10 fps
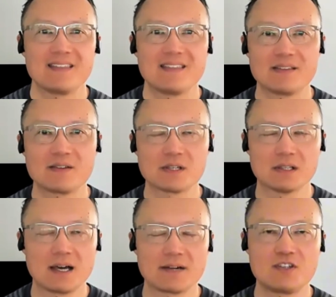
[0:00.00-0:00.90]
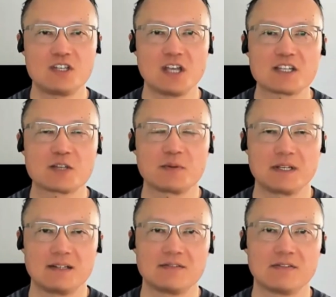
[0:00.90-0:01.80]
there's a lot of judgment
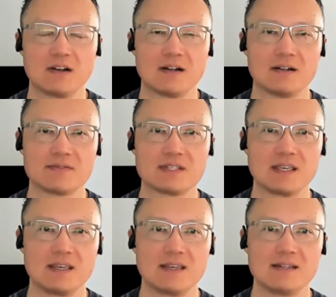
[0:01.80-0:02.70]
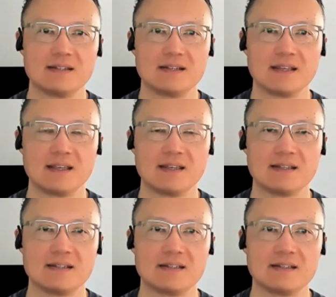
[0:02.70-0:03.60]
involved in
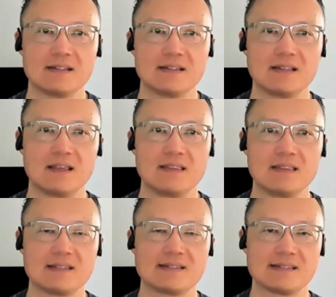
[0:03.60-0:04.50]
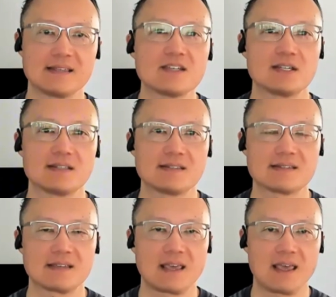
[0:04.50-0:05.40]
these
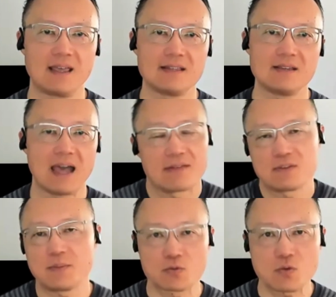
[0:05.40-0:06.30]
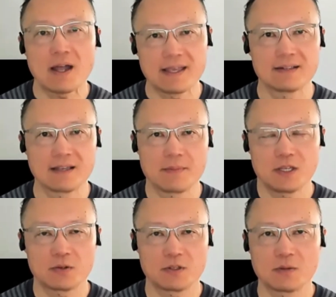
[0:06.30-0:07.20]
decisions, and you have to be right. I mean,
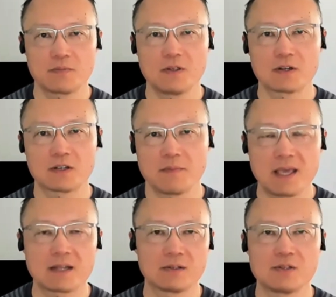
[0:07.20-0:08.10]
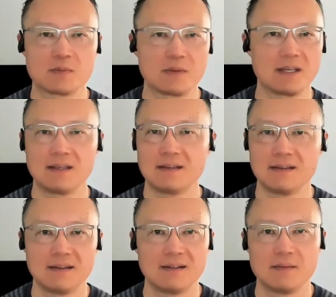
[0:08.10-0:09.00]
you're going to make or lose money
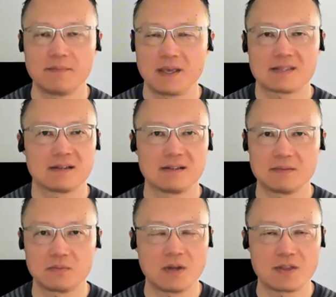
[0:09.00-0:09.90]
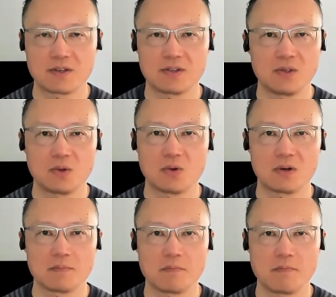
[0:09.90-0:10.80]
based on whether
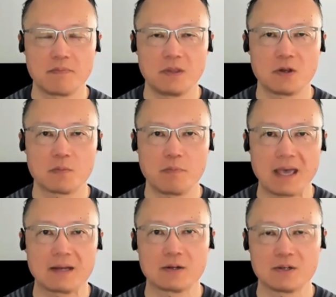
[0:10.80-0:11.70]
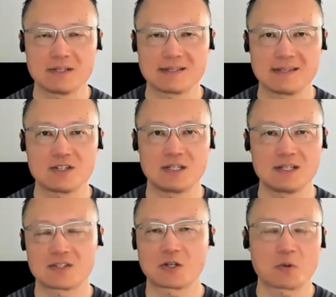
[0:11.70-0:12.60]
your bet or your decision
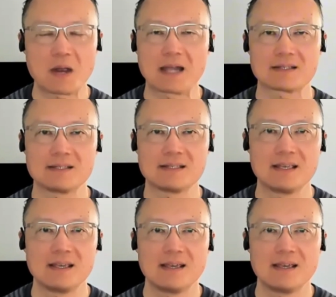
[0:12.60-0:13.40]
is correct, and